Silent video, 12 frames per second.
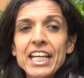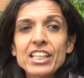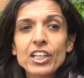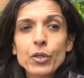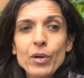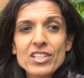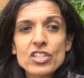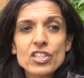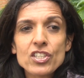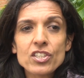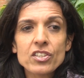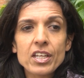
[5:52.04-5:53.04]
The
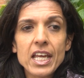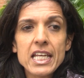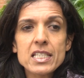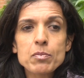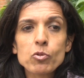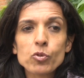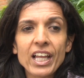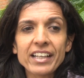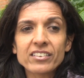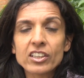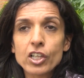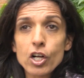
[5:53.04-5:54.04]
question, it's more
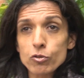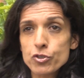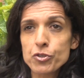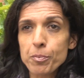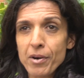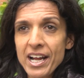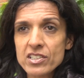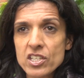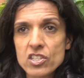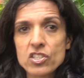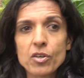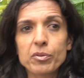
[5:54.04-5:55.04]
like the cultural
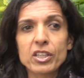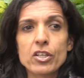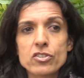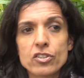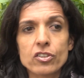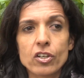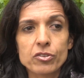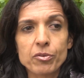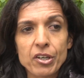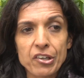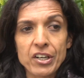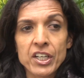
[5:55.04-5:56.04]
practice. So we go to the
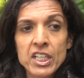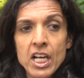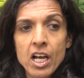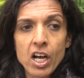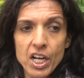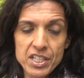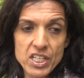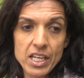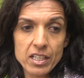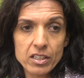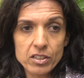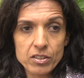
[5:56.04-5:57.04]
Gurdwara, I
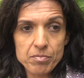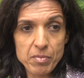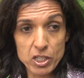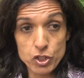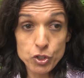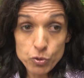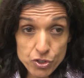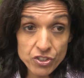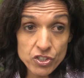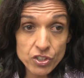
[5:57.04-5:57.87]
take my children